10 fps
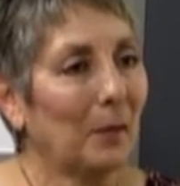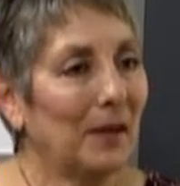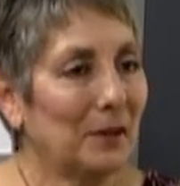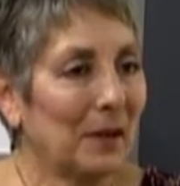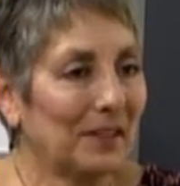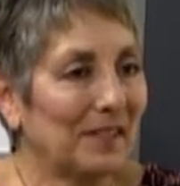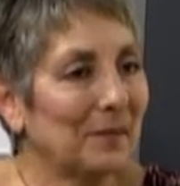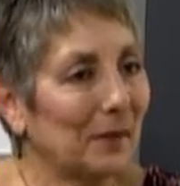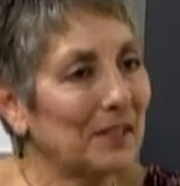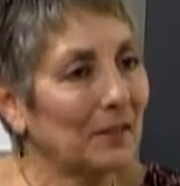towards the
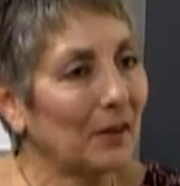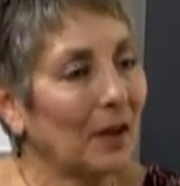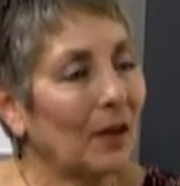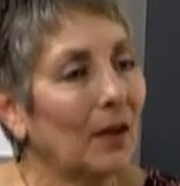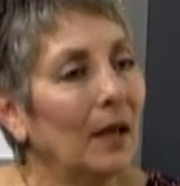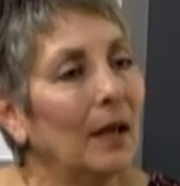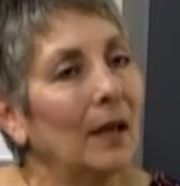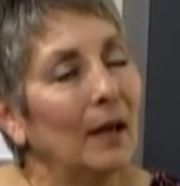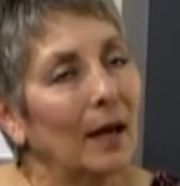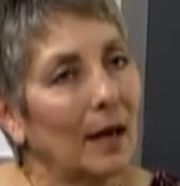more difficult.
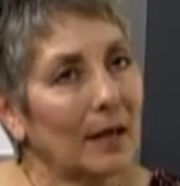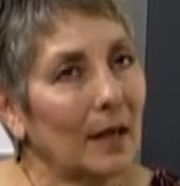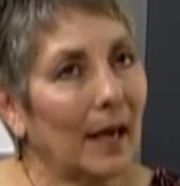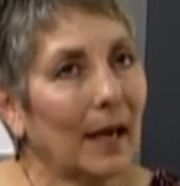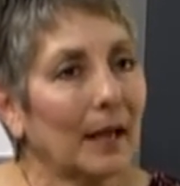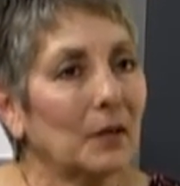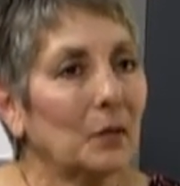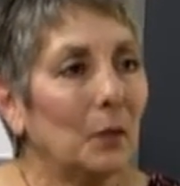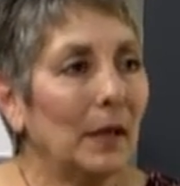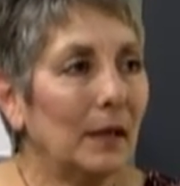And
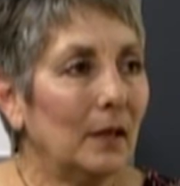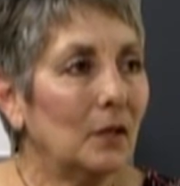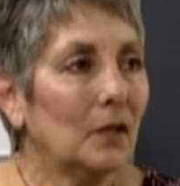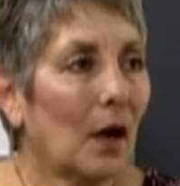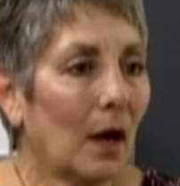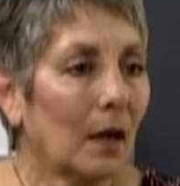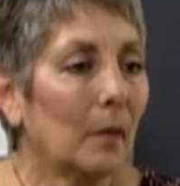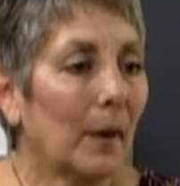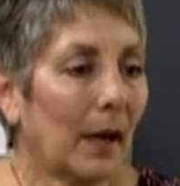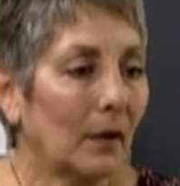we talk
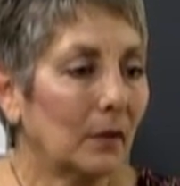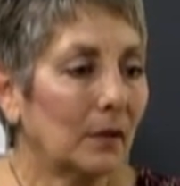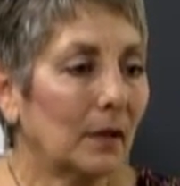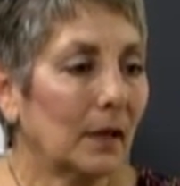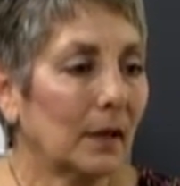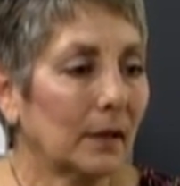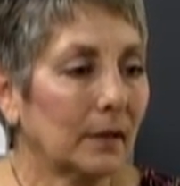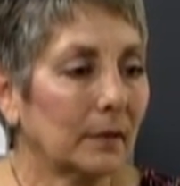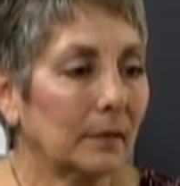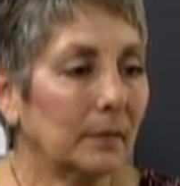about uh,
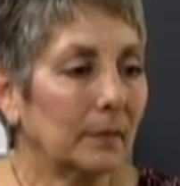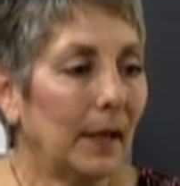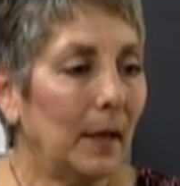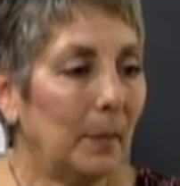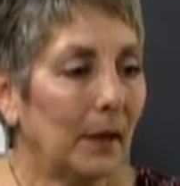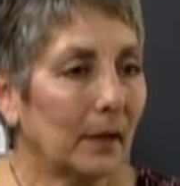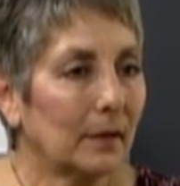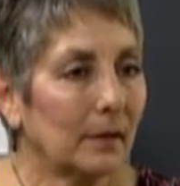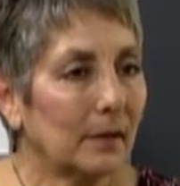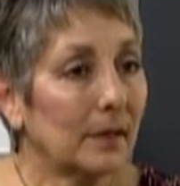keeping
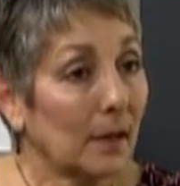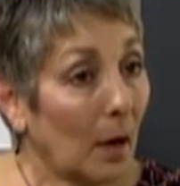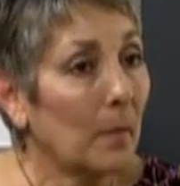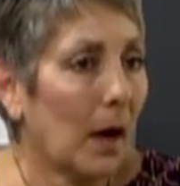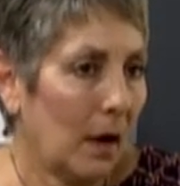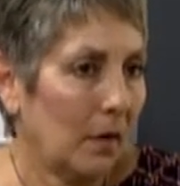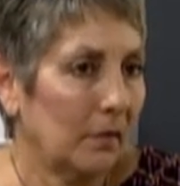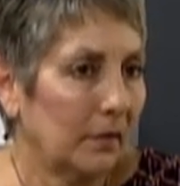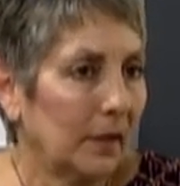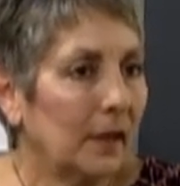some
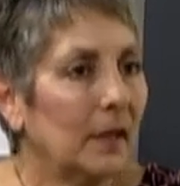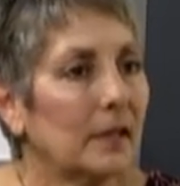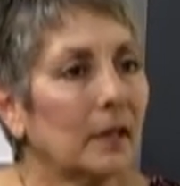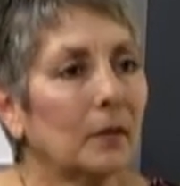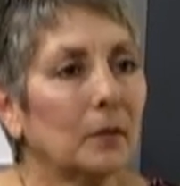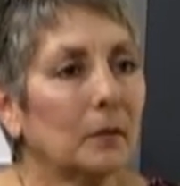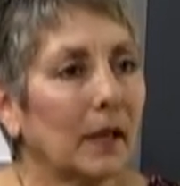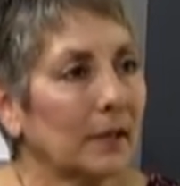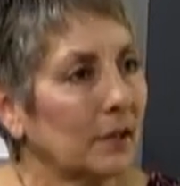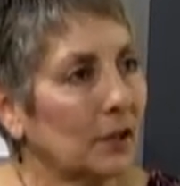of so
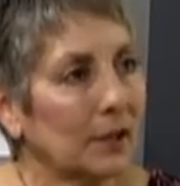let's just